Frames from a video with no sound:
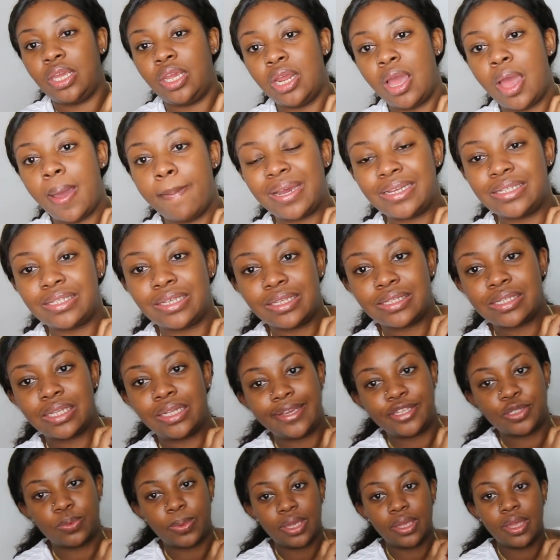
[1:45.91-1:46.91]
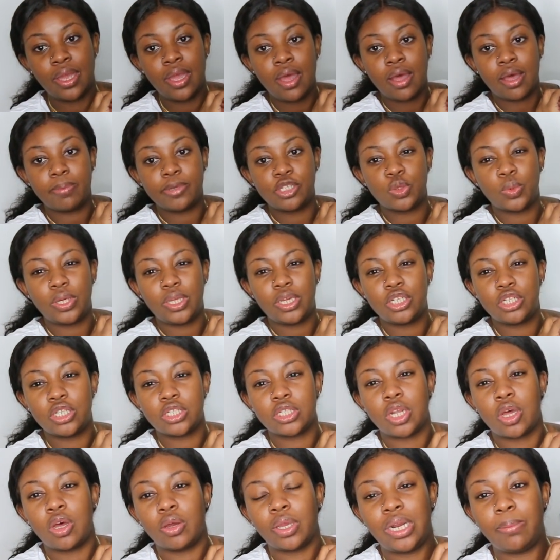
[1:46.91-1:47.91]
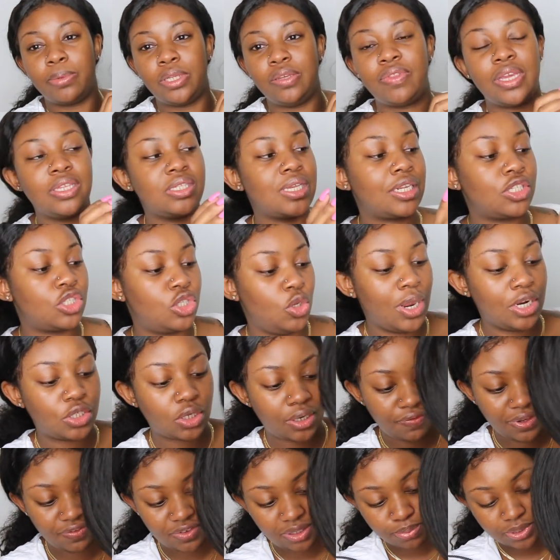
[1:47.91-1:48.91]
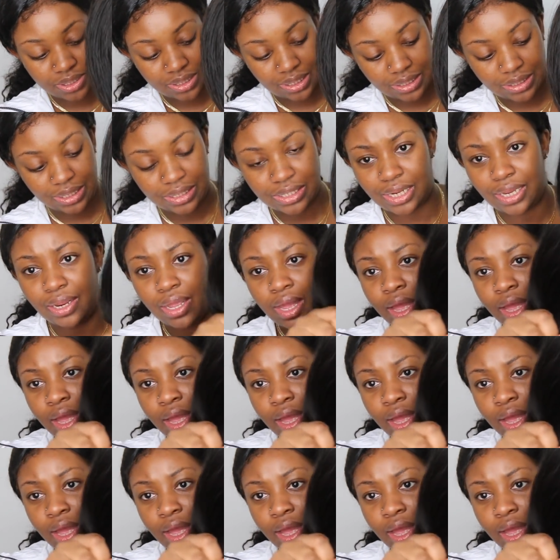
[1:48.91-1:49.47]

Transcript: the wig looks like in its raw natural state. This is 20 inch